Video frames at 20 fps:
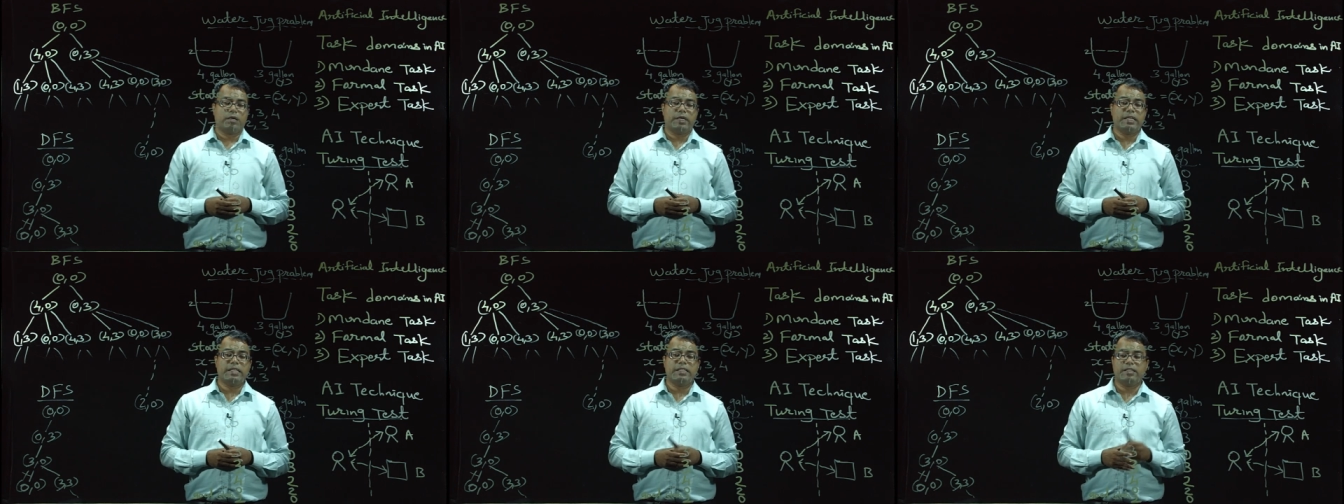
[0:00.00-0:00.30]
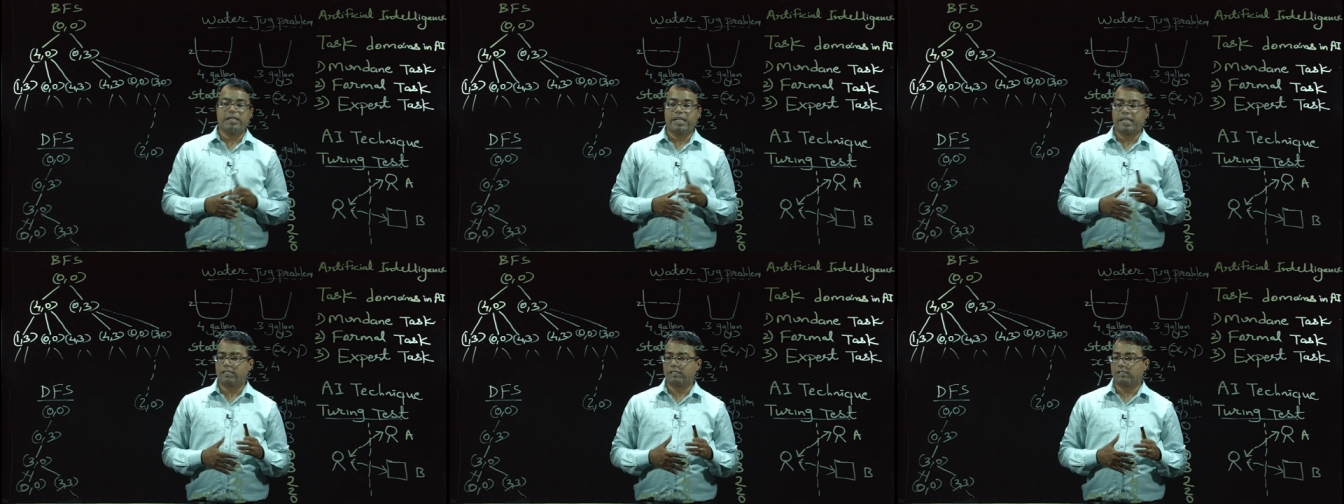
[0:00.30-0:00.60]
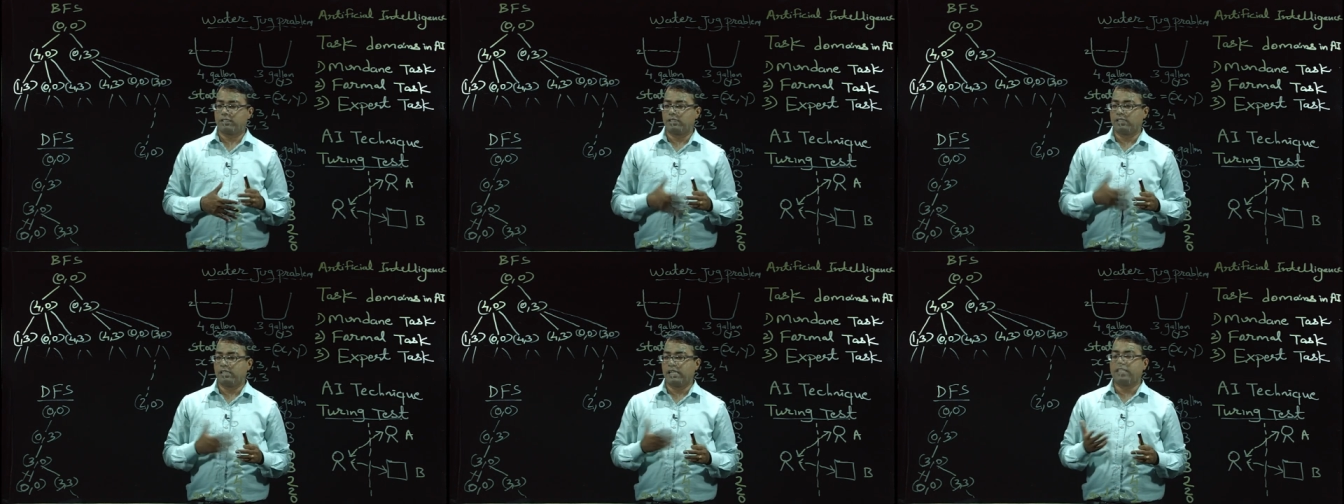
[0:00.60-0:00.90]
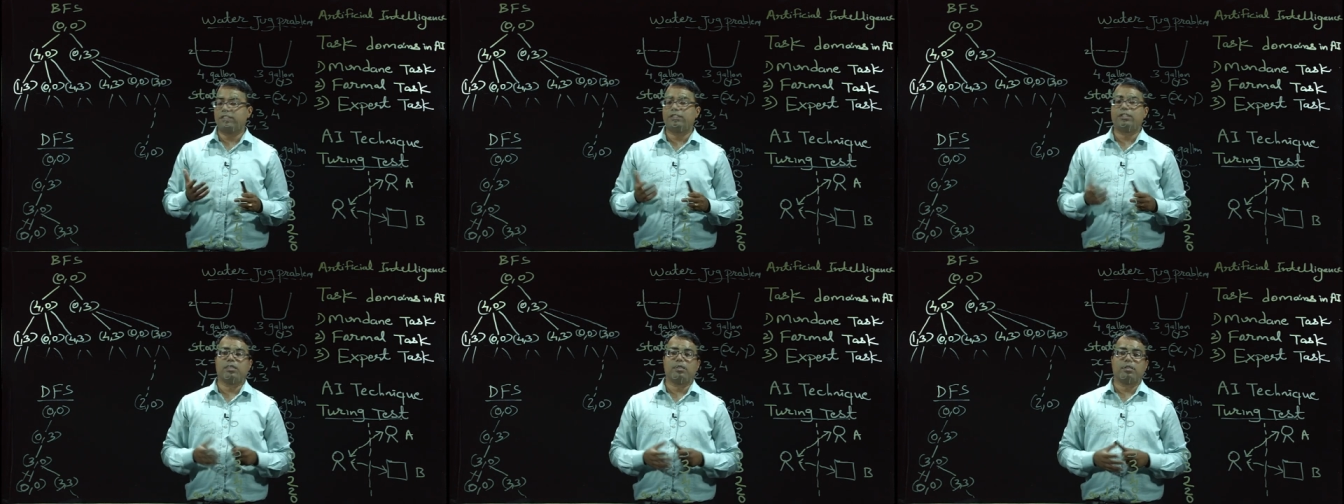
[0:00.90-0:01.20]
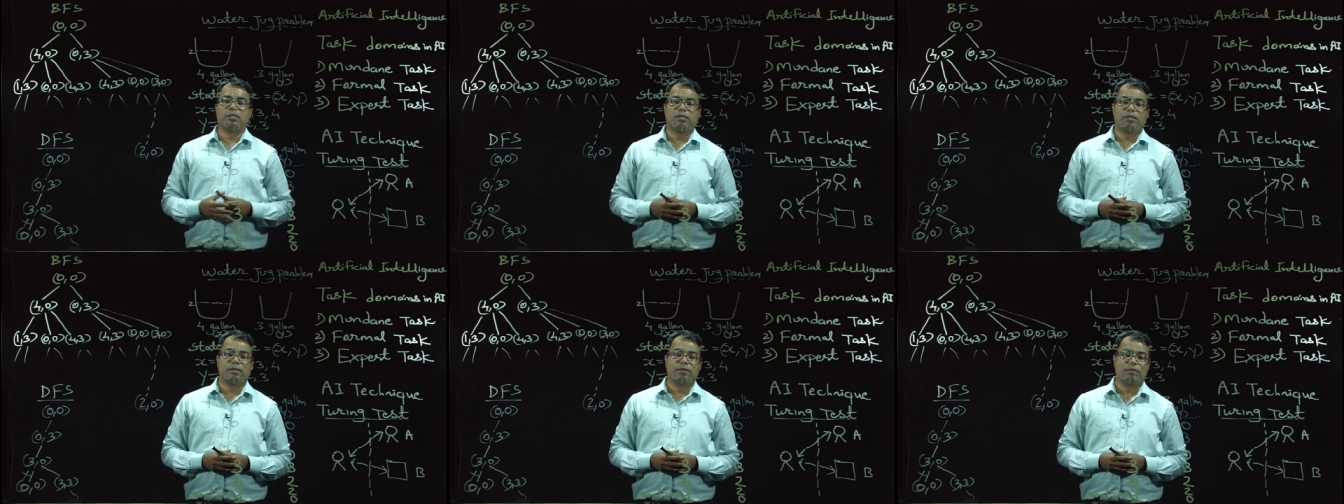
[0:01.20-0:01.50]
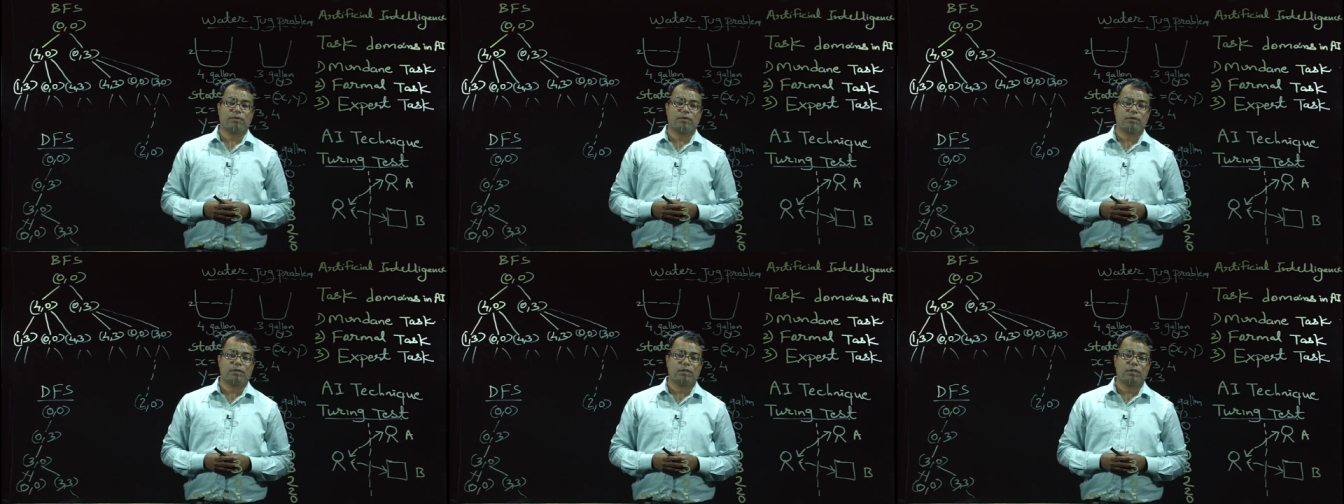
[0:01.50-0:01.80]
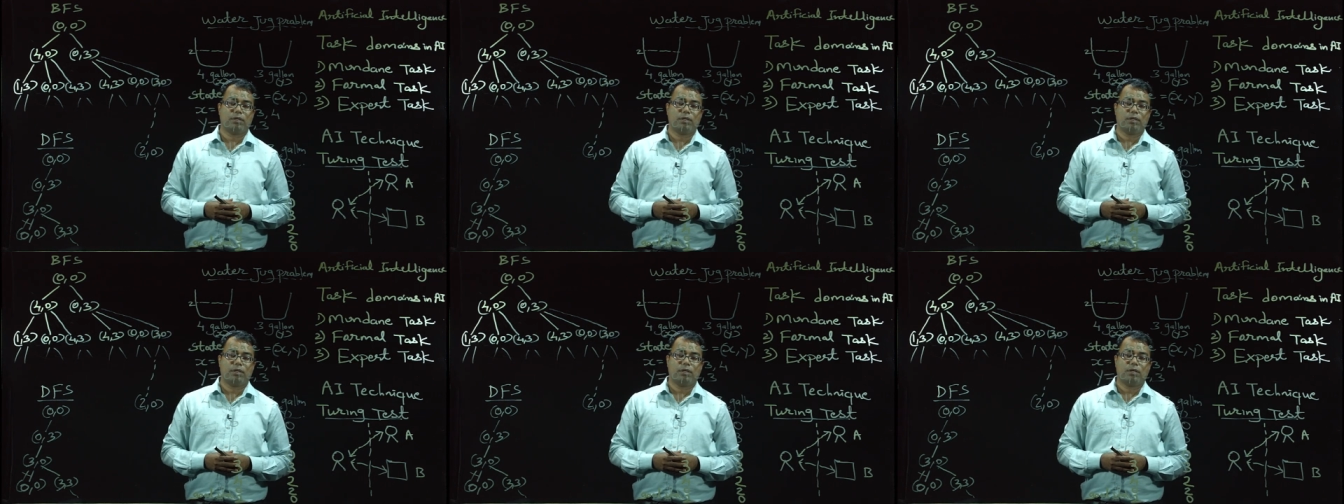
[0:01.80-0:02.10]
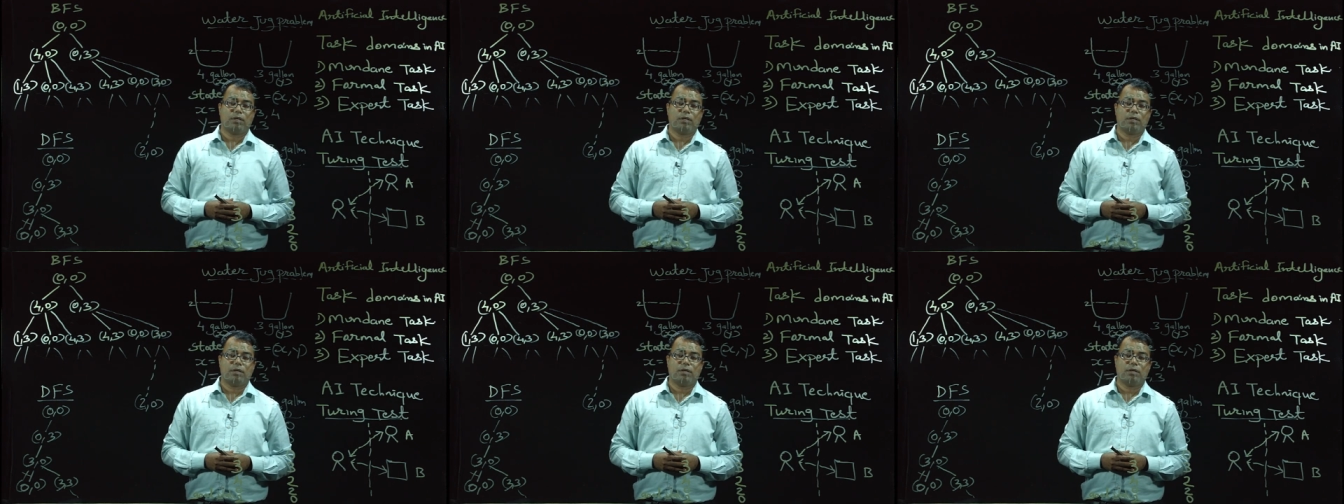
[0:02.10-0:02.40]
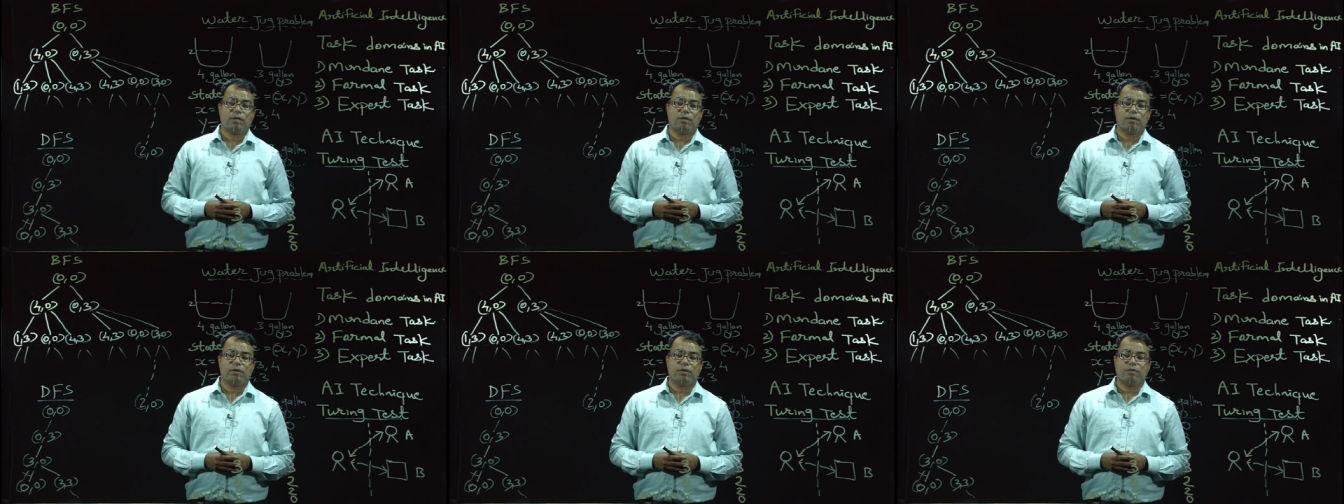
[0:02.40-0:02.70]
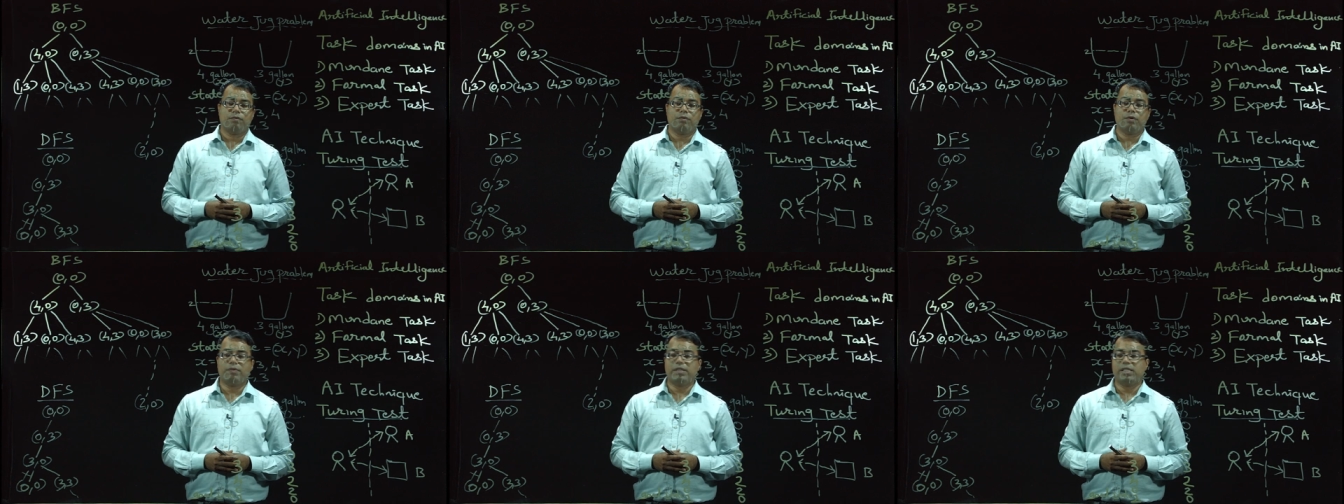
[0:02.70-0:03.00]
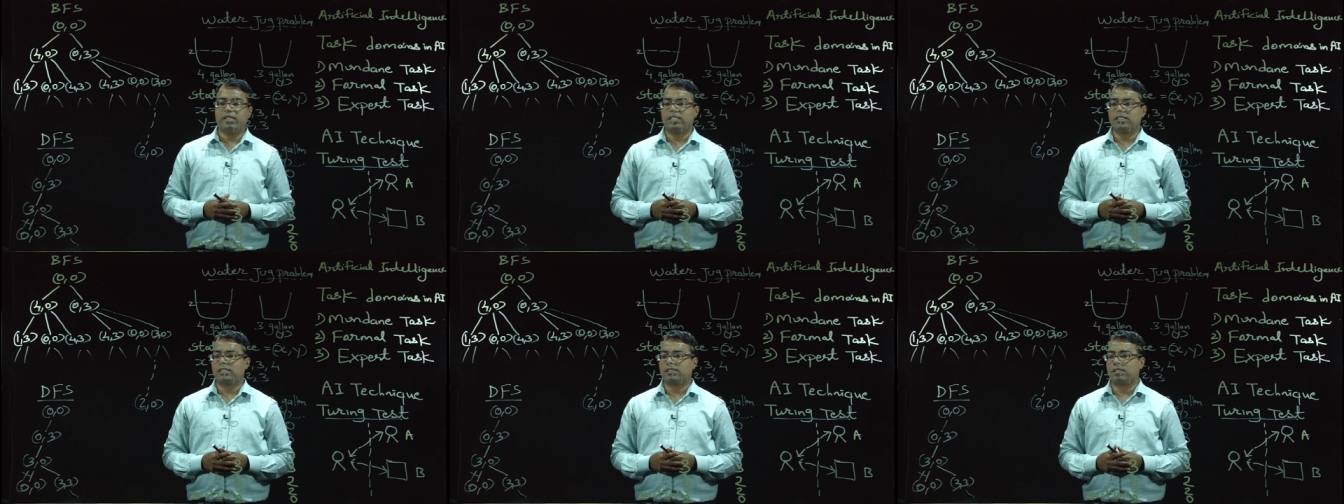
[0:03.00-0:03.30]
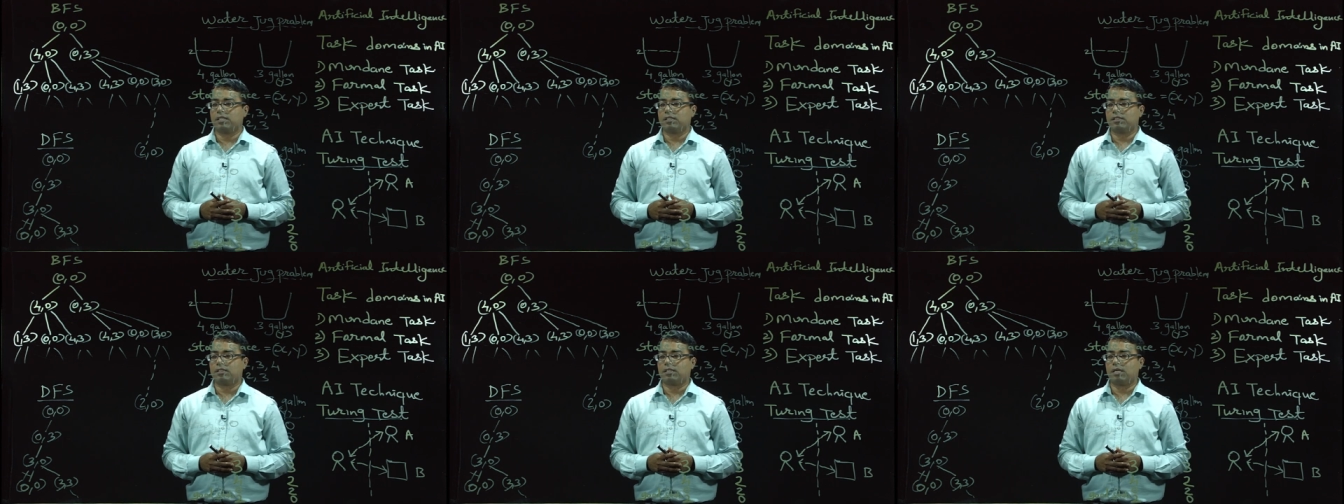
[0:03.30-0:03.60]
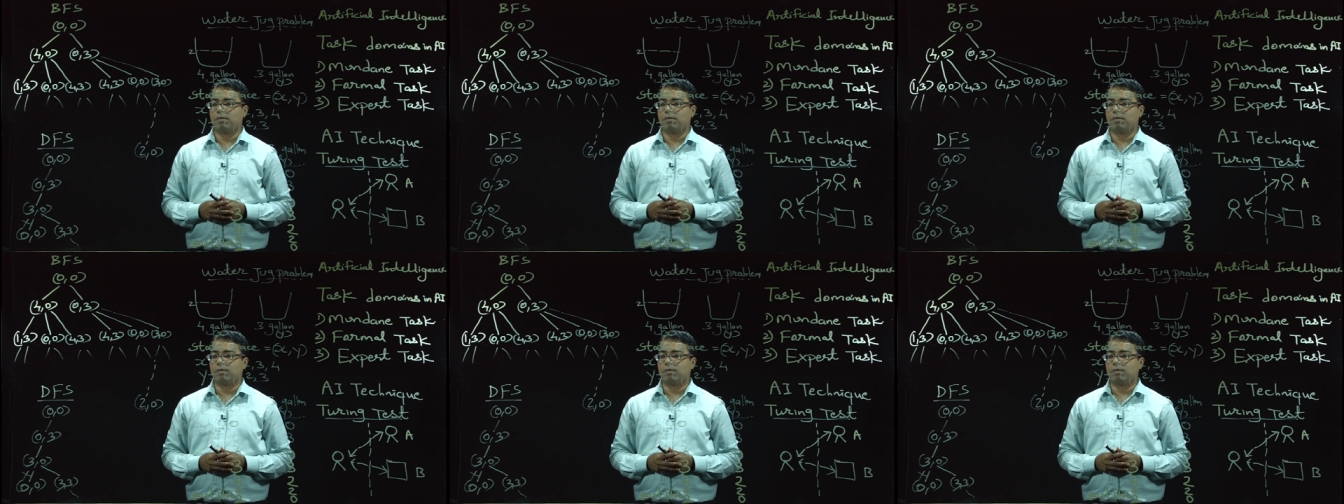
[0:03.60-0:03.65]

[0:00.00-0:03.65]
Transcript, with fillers: In next lecture, we will discuss